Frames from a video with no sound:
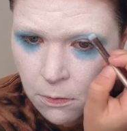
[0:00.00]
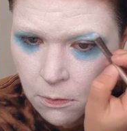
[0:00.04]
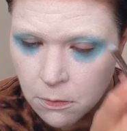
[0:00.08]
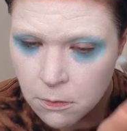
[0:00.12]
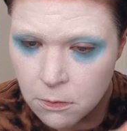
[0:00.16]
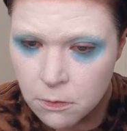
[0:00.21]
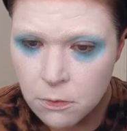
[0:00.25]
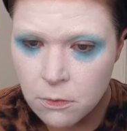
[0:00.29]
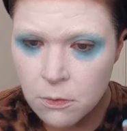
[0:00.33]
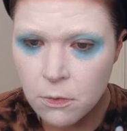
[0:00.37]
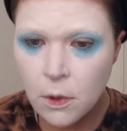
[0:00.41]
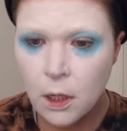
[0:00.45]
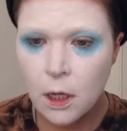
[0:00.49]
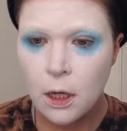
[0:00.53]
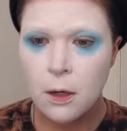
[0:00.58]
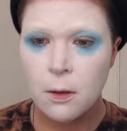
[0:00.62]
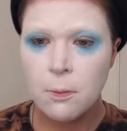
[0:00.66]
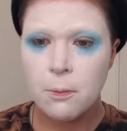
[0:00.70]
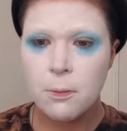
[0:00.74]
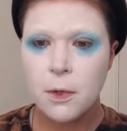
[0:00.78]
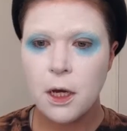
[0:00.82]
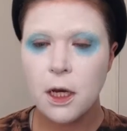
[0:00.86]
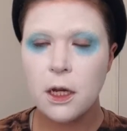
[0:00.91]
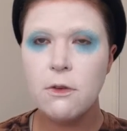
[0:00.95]

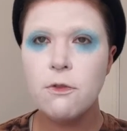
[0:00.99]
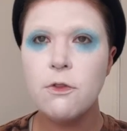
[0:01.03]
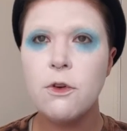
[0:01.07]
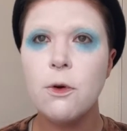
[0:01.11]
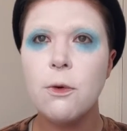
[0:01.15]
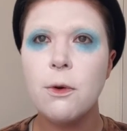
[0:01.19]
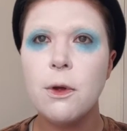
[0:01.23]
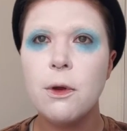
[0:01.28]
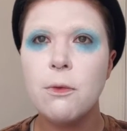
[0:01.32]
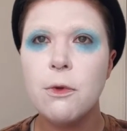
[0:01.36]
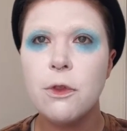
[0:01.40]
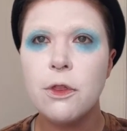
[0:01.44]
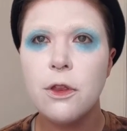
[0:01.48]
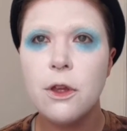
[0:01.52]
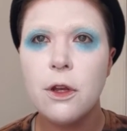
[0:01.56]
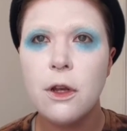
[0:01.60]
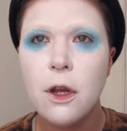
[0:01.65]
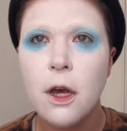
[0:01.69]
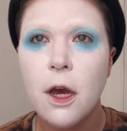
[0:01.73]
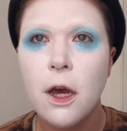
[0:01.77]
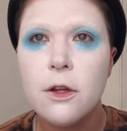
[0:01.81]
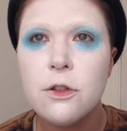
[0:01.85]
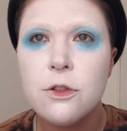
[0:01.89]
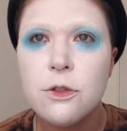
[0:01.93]
I'm kind of going with the
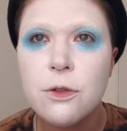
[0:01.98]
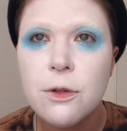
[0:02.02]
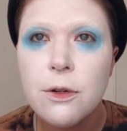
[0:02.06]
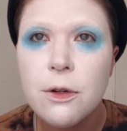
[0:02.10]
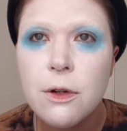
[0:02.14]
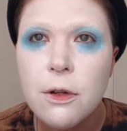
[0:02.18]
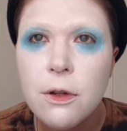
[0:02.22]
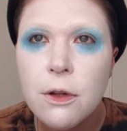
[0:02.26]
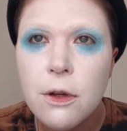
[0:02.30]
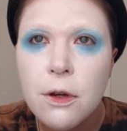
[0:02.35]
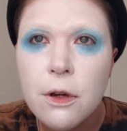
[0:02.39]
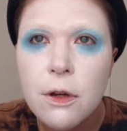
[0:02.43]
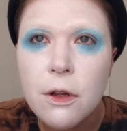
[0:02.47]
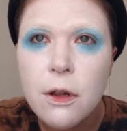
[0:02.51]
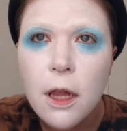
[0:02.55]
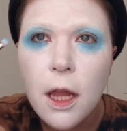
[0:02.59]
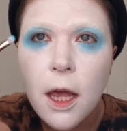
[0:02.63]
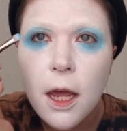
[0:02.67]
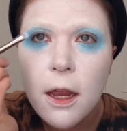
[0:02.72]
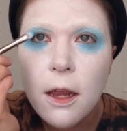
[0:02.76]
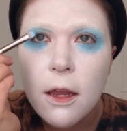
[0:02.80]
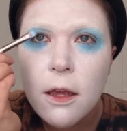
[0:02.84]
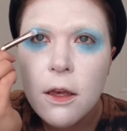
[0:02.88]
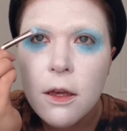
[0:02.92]
natural
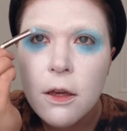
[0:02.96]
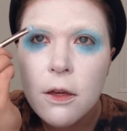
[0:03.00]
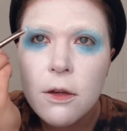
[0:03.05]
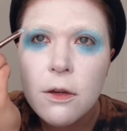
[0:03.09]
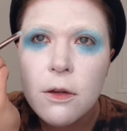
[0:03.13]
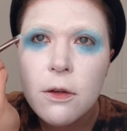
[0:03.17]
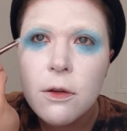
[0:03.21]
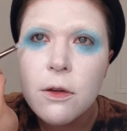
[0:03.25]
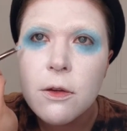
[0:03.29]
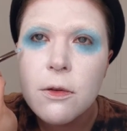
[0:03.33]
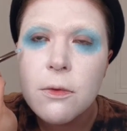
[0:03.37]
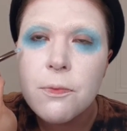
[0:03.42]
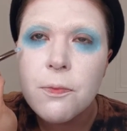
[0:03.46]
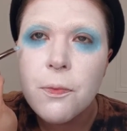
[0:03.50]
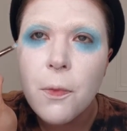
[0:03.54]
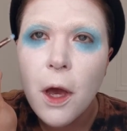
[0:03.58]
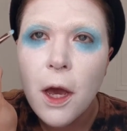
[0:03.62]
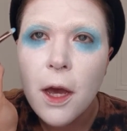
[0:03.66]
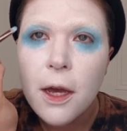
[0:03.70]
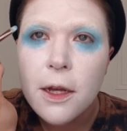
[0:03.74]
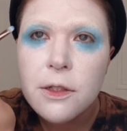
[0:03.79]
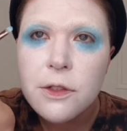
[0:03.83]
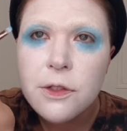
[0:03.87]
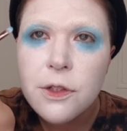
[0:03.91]
like
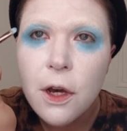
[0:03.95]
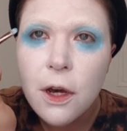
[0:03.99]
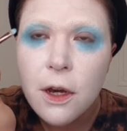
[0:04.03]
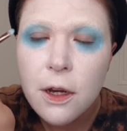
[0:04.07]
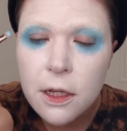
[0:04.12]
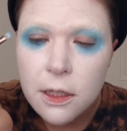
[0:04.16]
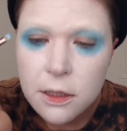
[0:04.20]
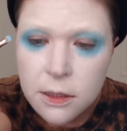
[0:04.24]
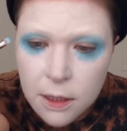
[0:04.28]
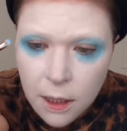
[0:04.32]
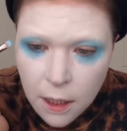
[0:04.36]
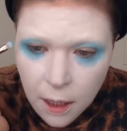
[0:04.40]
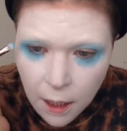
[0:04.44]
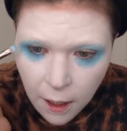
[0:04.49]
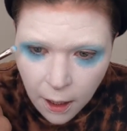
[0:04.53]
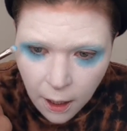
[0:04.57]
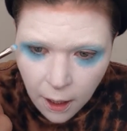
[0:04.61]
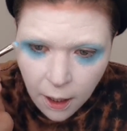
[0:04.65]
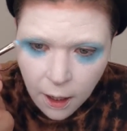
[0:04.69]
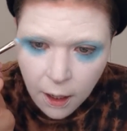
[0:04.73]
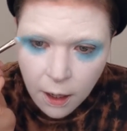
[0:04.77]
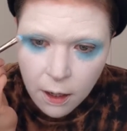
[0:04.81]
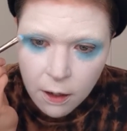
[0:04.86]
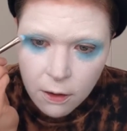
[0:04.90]
eye sockets that I
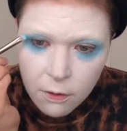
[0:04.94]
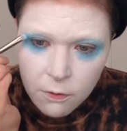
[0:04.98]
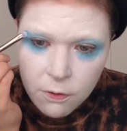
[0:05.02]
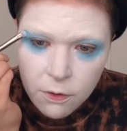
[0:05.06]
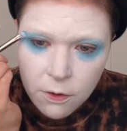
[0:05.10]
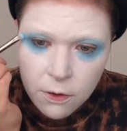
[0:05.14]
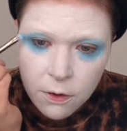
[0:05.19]
have.